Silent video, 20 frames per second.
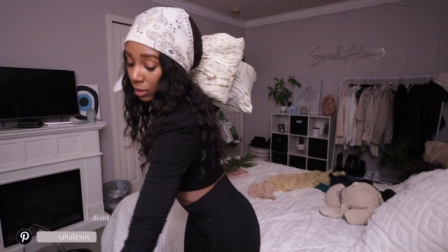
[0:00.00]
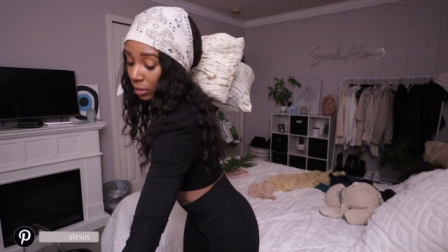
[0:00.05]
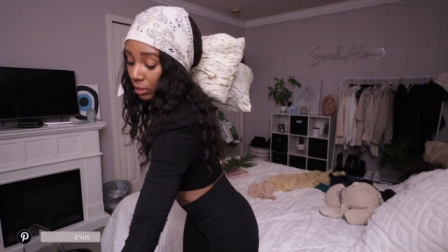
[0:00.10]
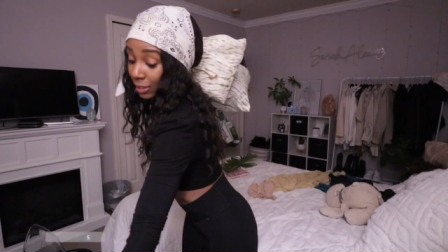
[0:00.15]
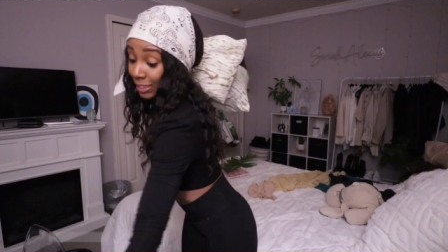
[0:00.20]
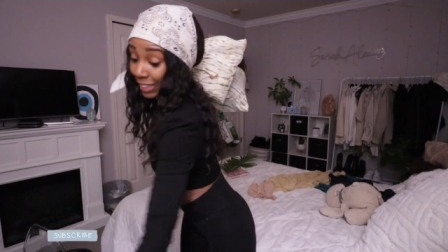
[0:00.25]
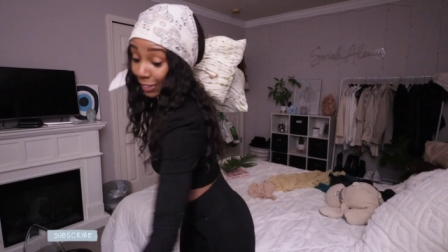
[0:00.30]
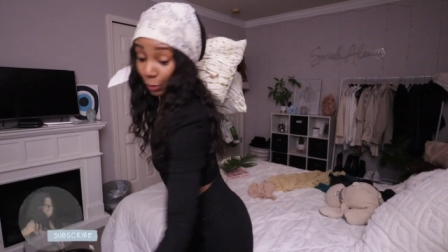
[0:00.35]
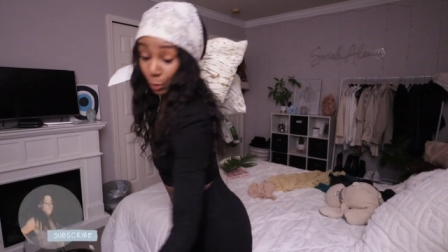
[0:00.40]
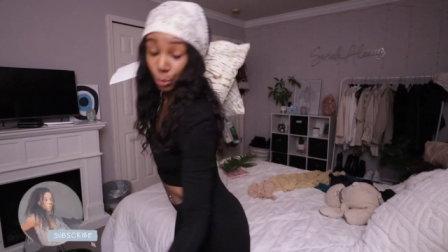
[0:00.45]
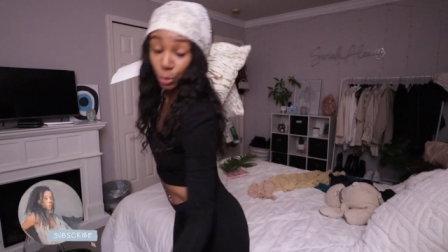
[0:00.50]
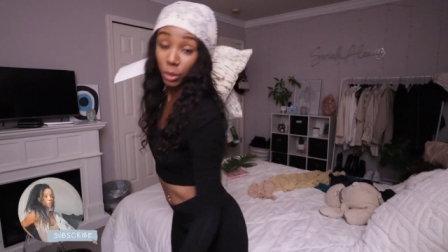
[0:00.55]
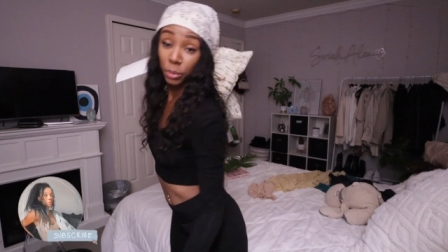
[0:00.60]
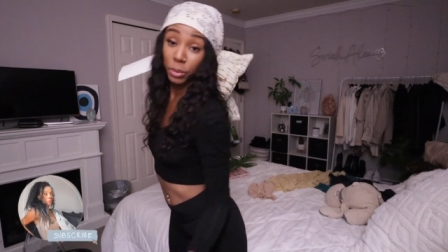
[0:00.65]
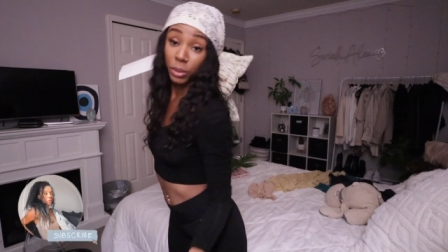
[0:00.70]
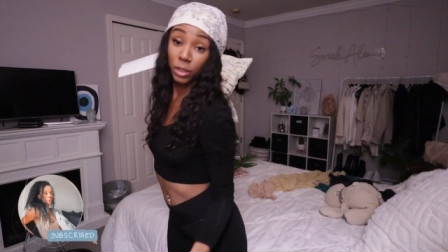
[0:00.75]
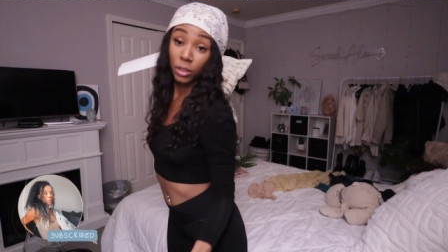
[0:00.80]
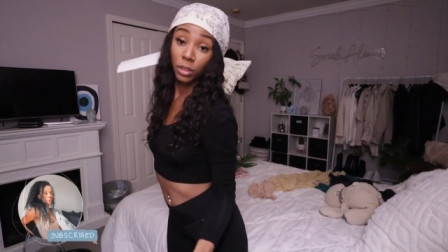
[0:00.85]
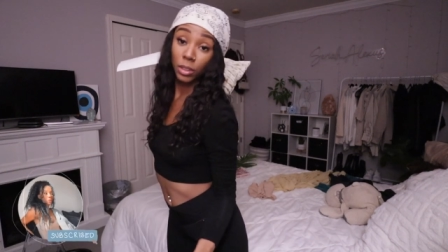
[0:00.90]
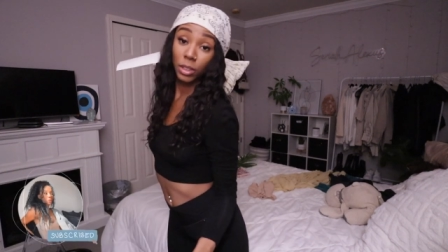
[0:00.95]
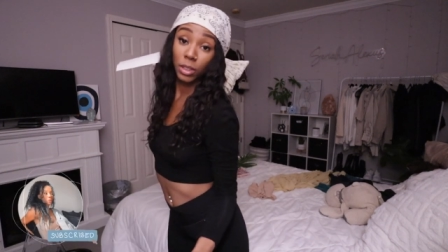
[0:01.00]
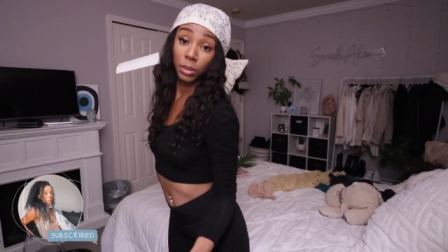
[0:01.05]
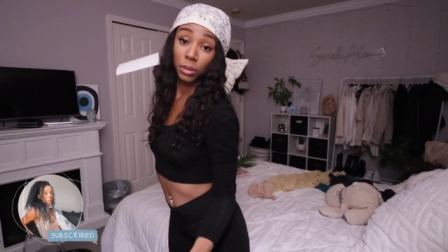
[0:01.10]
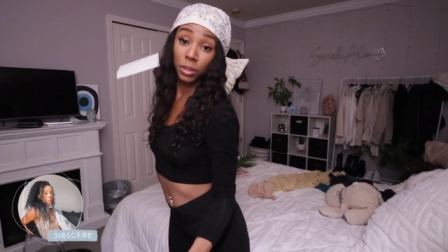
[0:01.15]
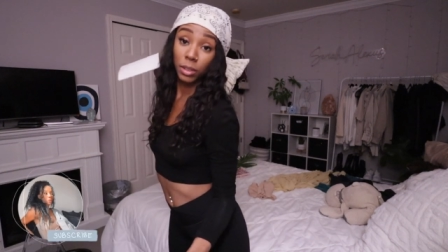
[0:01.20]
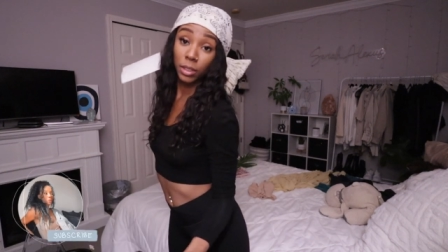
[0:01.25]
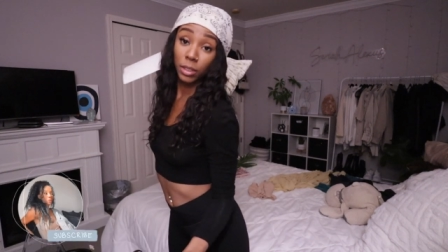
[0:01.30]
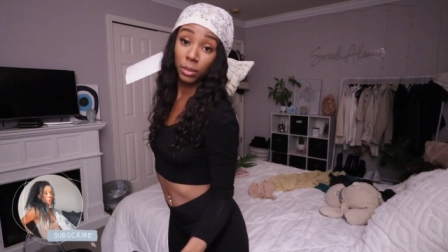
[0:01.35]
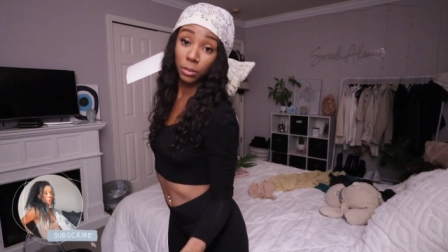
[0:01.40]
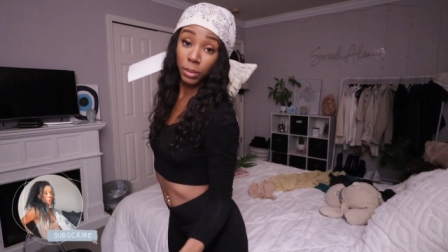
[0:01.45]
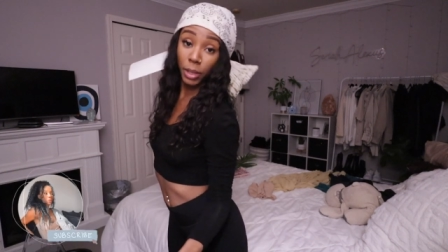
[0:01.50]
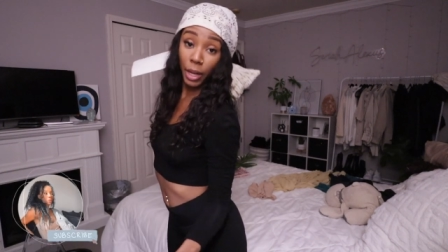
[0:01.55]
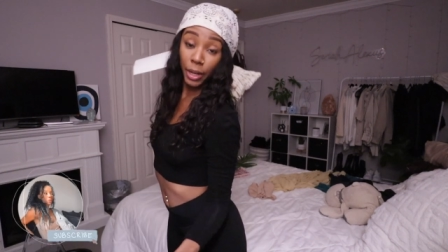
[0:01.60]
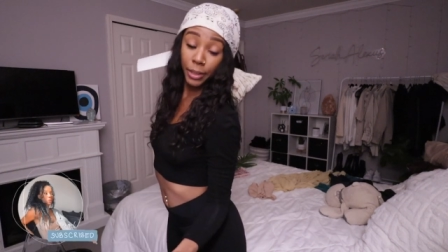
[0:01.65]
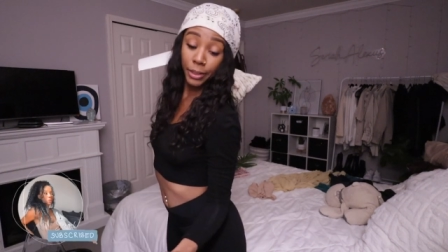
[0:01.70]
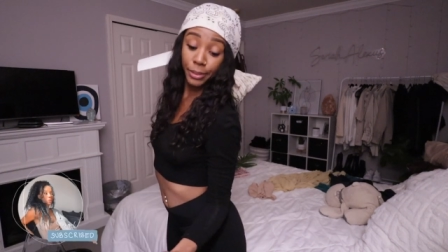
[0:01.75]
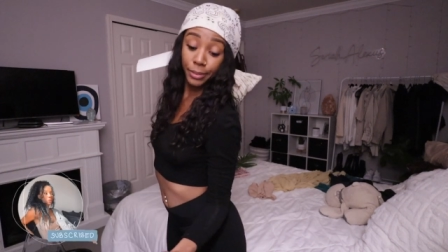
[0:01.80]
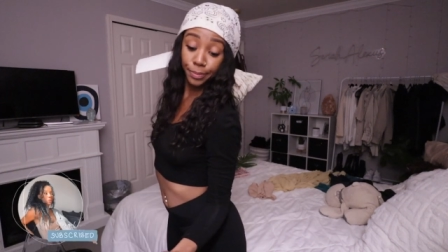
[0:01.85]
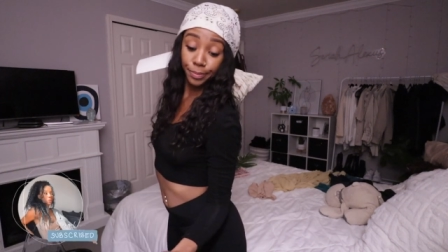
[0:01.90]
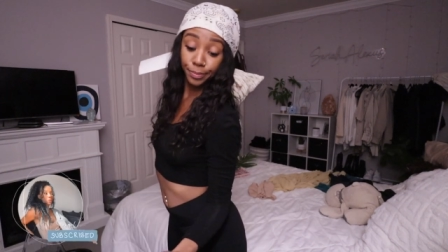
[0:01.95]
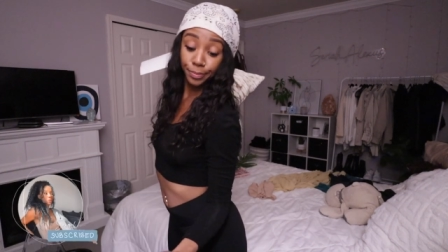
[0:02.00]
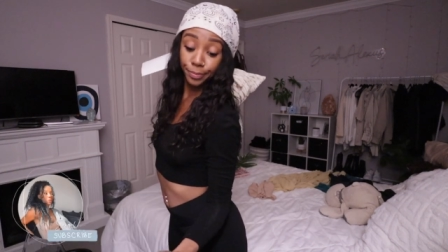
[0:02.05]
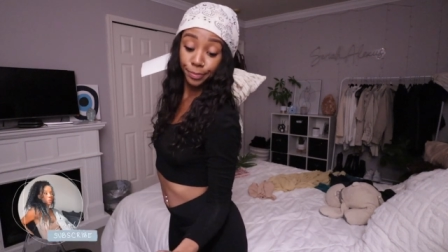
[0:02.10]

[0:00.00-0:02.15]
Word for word: seven more minutes because I'm tired.